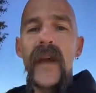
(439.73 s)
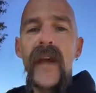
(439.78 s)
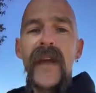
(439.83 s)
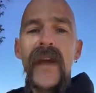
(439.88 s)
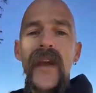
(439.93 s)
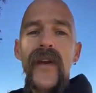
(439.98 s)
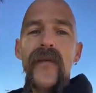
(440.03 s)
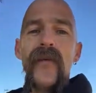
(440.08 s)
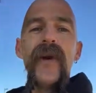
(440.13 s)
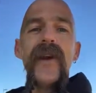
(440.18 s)
I
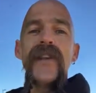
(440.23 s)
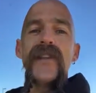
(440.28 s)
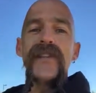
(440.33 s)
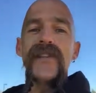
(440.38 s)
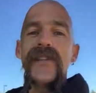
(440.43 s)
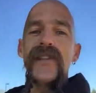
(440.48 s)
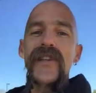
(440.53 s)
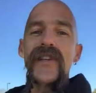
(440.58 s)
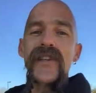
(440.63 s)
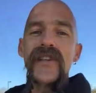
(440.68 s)
can't wait
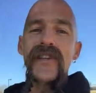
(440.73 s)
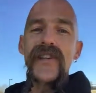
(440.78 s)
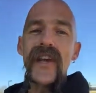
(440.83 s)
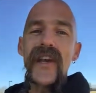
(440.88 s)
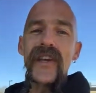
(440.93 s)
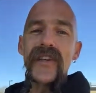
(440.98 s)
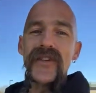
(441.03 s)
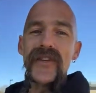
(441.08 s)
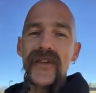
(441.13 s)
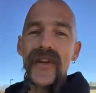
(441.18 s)
to see the
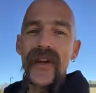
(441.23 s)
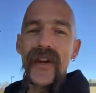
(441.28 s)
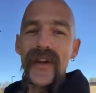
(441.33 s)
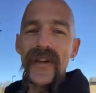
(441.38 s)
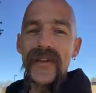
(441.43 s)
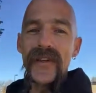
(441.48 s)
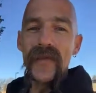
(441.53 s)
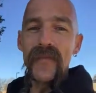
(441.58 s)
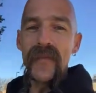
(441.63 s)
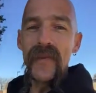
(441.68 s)
statue that
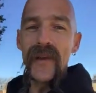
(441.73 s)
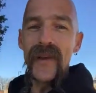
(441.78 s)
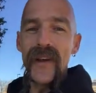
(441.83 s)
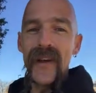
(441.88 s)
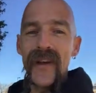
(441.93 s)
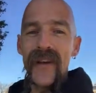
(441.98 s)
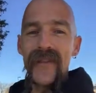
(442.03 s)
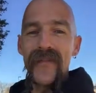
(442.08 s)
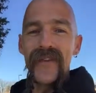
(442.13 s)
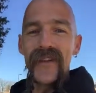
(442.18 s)
ends up being
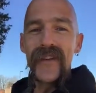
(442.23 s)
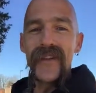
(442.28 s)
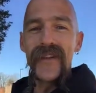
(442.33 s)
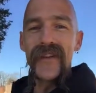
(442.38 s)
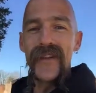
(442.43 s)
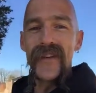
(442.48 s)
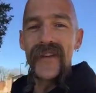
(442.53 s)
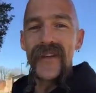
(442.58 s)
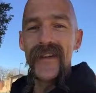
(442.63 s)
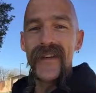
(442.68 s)
out of it.
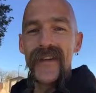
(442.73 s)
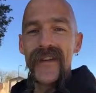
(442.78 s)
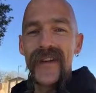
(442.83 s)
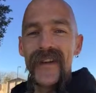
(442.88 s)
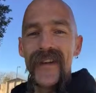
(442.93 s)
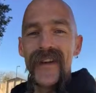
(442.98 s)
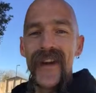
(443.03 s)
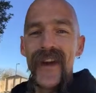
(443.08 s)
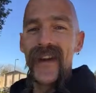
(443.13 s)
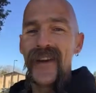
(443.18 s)

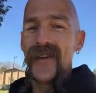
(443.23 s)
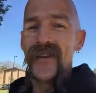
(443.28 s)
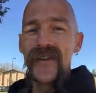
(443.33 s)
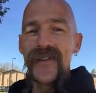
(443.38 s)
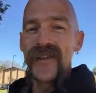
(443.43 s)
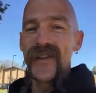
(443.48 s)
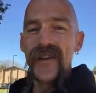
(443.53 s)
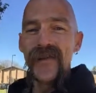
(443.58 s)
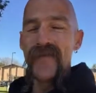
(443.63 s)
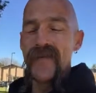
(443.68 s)
I know
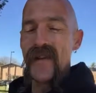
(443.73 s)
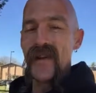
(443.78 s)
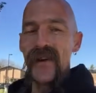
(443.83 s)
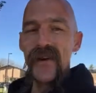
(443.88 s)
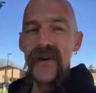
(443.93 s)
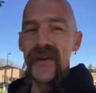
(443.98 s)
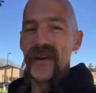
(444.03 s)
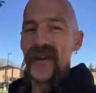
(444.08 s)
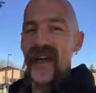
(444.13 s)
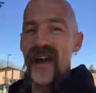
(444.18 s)
it's going to be
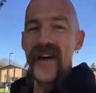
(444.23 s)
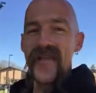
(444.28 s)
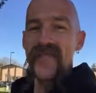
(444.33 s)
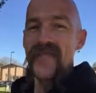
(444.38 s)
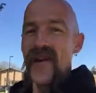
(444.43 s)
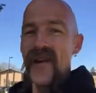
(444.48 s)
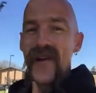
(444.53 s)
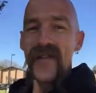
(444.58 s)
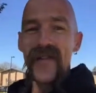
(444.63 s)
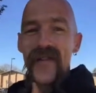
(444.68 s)
a whole
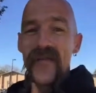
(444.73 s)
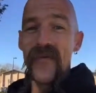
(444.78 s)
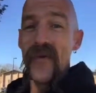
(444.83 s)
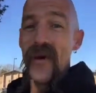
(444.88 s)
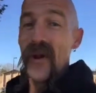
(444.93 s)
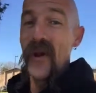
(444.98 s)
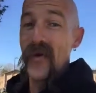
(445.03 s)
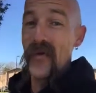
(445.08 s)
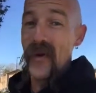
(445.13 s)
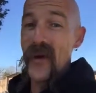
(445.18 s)
lot better than
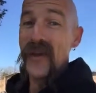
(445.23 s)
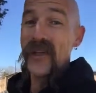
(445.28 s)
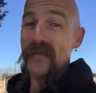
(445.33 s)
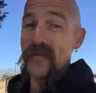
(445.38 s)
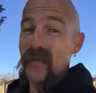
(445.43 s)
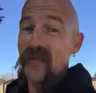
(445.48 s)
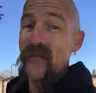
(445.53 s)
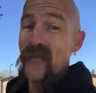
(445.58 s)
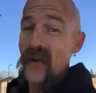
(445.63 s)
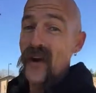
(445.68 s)
what it was
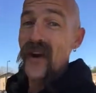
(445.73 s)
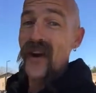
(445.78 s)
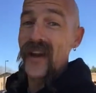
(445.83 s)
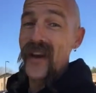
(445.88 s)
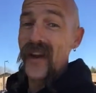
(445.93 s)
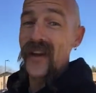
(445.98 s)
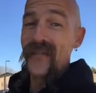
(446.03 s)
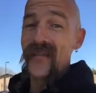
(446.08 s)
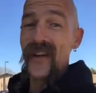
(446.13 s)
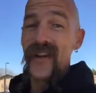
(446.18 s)
before I
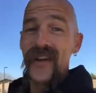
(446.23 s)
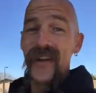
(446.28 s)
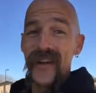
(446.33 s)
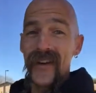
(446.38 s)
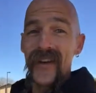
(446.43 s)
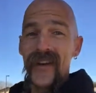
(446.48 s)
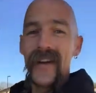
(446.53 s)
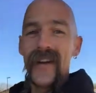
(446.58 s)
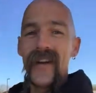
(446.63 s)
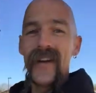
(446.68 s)
came in
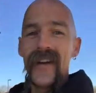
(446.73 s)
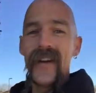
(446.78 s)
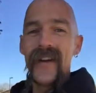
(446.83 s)
here.